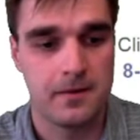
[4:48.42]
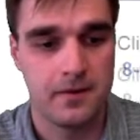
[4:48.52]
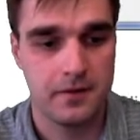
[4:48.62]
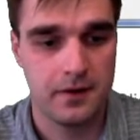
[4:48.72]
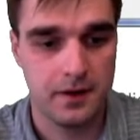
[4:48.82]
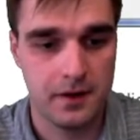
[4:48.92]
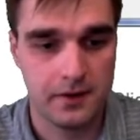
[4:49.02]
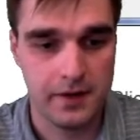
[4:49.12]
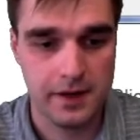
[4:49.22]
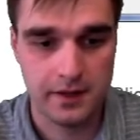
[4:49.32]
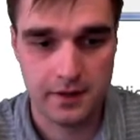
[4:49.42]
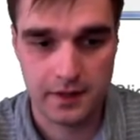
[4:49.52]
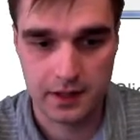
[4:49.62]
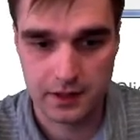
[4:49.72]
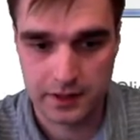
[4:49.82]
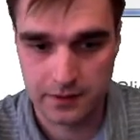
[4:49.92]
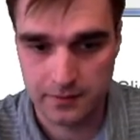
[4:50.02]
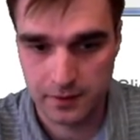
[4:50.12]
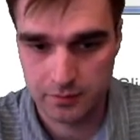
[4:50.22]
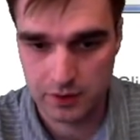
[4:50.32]
All right, and then click
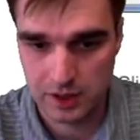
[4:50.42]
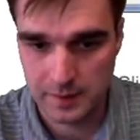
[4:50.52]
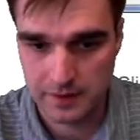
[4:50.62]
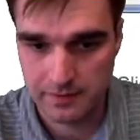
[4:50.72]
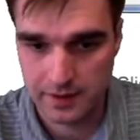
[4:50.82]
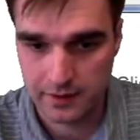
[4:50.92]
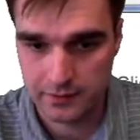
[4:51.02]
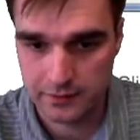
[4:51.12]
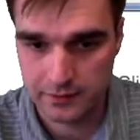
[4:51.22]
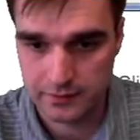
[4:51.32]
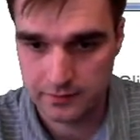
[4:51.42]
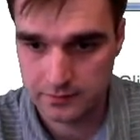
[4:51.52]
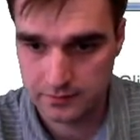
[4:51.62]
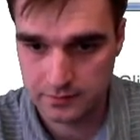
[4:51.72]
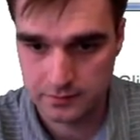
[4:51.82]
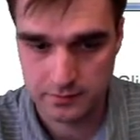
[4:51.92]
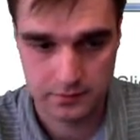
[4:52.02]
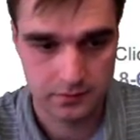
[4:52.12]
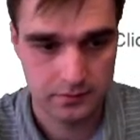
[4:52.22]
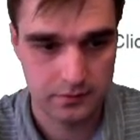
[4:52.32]
Convert Programming Files.
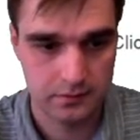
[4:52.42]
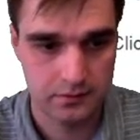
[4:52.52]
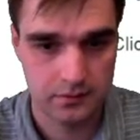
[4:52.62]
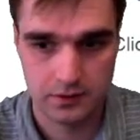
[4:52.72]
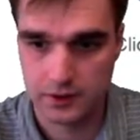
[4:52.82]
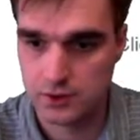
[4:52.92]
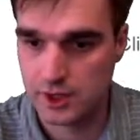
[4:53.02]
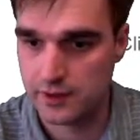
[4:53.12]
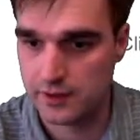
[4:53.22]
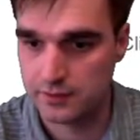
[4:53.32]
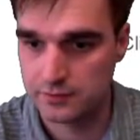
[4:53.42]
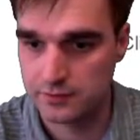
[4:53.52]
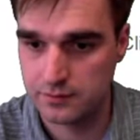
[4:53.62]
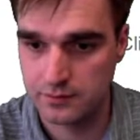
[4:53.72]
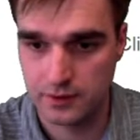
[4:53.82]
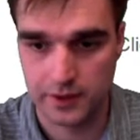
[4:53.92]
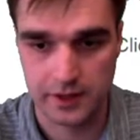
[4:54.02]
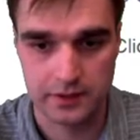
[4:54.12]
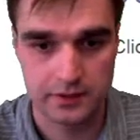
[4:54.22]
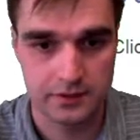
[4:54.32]
Click Generate. Okay.
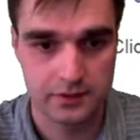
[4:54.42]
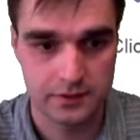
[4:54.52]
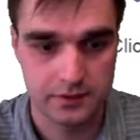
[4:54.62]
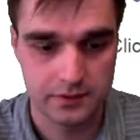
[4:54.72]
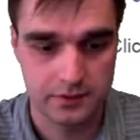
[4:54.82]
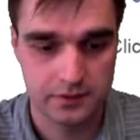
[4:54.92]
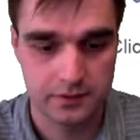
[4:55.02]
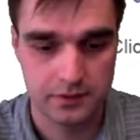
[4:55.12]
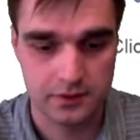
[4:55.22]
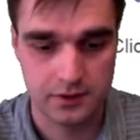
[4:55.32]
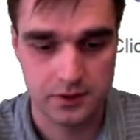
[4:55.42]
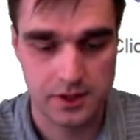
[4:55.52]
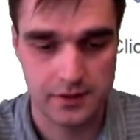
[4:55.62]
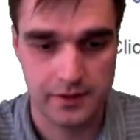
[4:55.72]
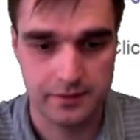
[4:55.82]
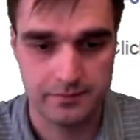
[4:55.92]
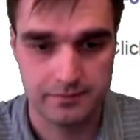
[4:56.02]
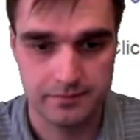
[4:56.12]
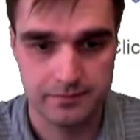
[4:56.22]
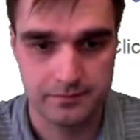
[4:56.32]
Click Generate.
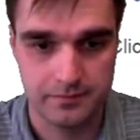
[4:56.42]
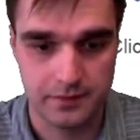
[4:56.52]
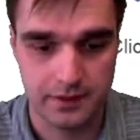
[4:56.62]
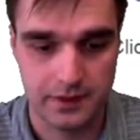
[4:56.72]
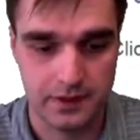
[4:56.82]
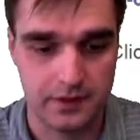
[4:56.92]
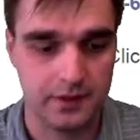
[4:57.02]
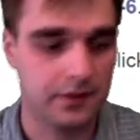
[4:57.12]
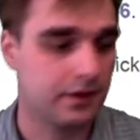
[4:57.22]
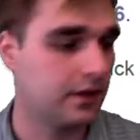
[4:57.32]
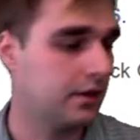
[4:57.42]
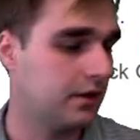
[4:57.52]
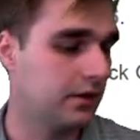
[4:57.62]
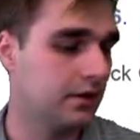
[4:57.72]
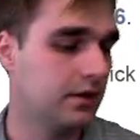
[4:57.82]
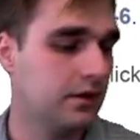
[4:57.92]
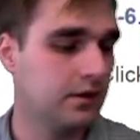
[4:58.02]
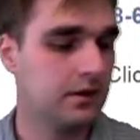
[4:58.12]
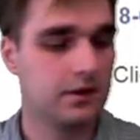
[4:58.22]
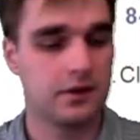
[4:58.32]
And it's going to
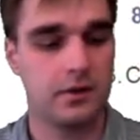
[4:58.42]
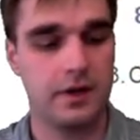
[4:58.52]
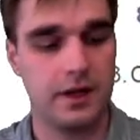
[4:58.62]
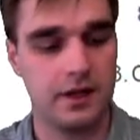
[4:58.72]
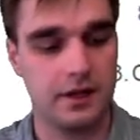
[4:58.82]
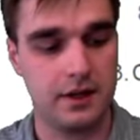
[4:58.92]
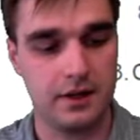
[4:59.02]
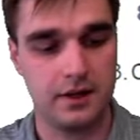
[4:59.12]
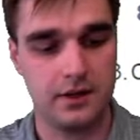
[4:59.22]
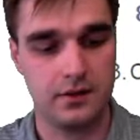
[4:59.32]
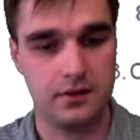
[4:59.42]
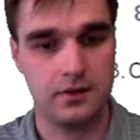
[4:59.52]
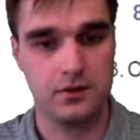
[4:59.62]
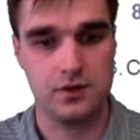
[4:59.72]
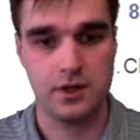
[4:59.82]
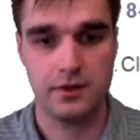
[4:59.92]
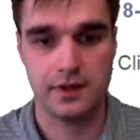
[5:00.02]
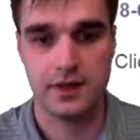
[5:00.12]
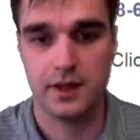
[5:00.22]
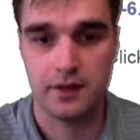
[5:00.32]
go ahead and
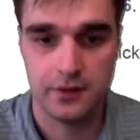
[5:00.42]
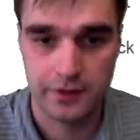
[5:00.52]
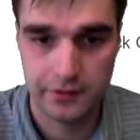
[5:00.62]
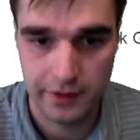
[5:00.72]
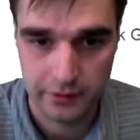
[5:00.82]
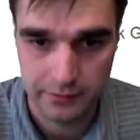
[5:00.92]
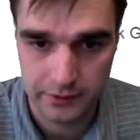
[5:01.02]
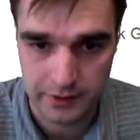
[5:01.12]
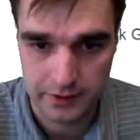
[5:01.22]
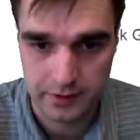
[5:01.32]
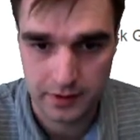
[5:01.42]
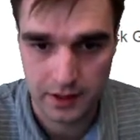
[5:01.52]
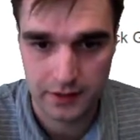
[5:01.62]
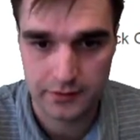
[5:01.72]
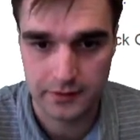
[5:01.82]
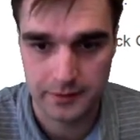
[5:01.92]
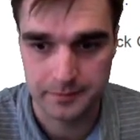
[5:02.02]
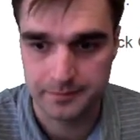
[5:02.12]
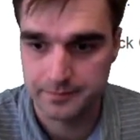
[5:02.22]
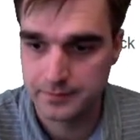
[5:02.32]
generate that successfully.
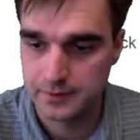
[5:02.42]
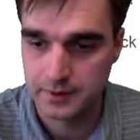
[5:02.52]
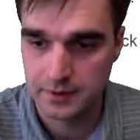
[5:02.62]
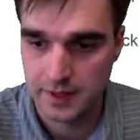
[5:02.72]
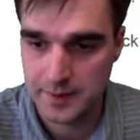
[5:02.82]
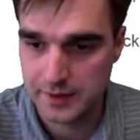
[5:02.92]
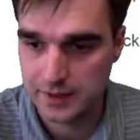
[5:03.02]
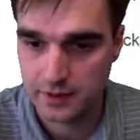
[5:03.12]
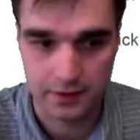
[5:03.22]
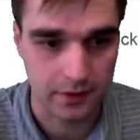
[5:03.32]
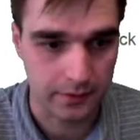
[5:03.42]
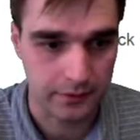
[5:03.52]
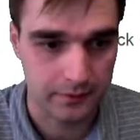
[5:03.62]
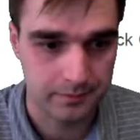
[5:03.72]
Awesome. And we can click close.